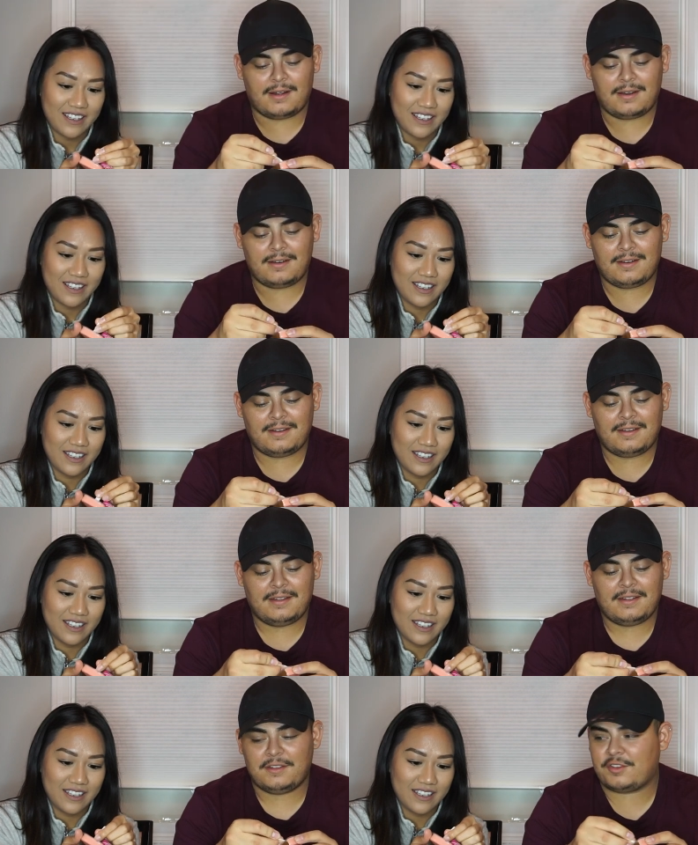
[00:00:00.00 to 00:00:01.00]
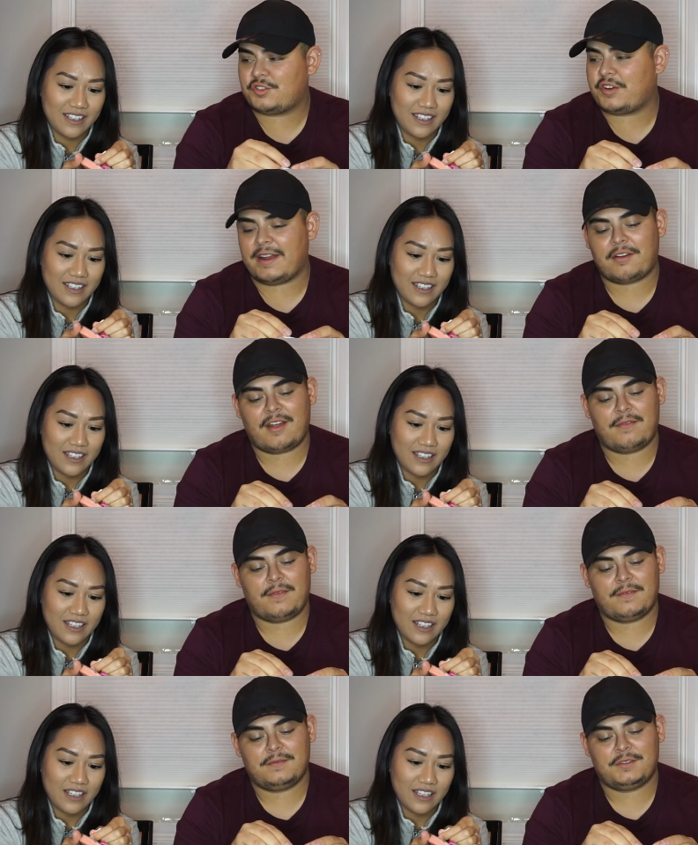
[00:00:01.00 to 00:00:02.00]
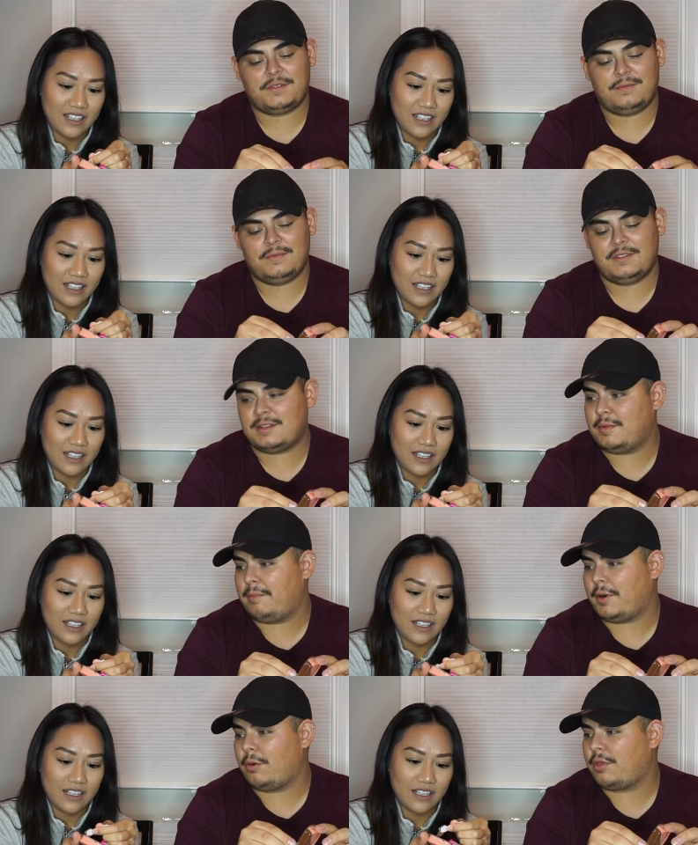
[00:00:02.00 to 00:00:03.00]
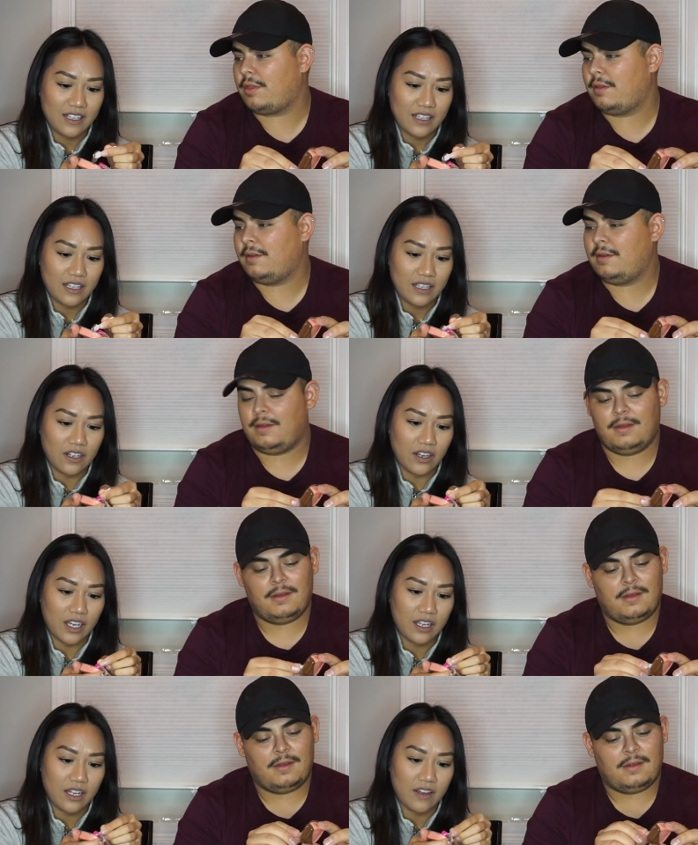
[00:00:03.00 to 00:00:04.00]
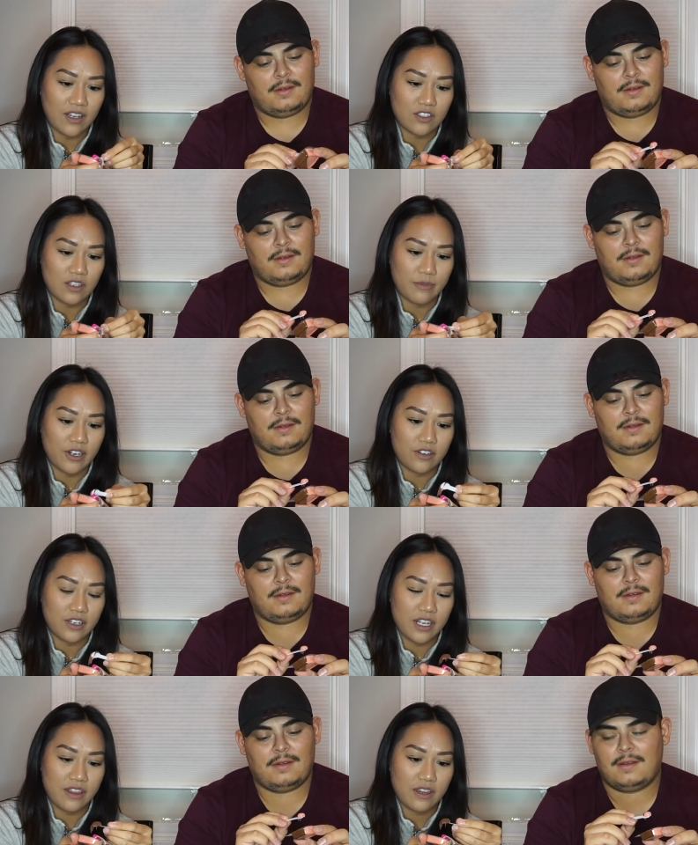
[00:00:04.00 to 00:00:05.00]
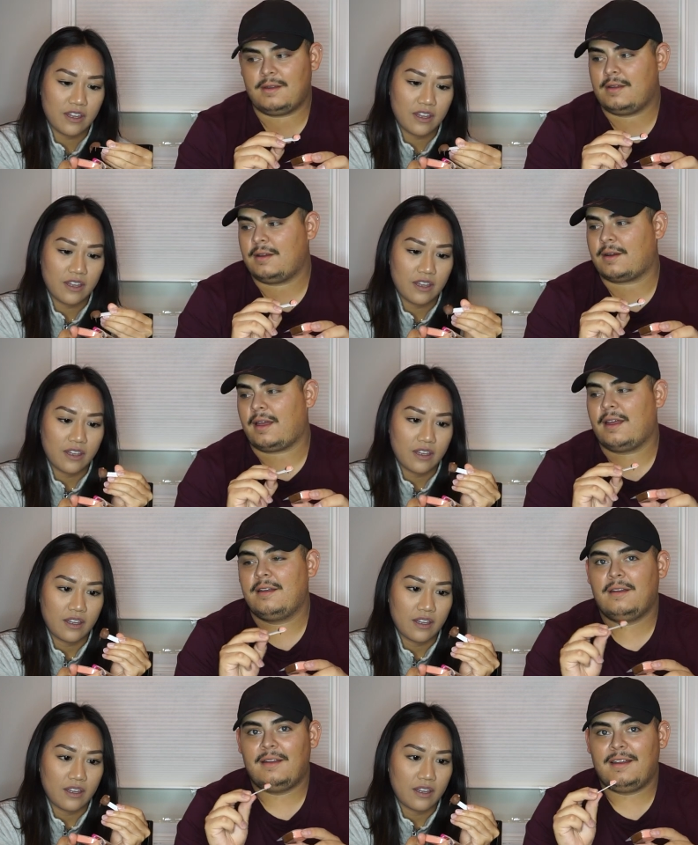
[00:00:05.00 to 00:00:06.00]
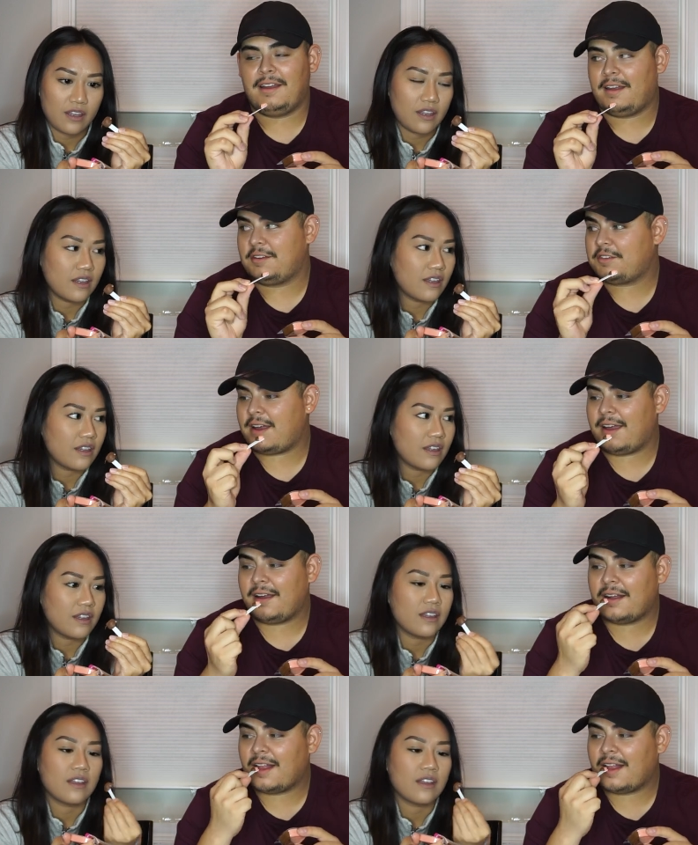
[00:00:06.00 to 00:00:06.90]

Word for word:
Speaker 1: 1. So try to grab some of both.
Speaker 2: Okay. I've got strawberry underneath.
Speaker 1: Okay. And try it.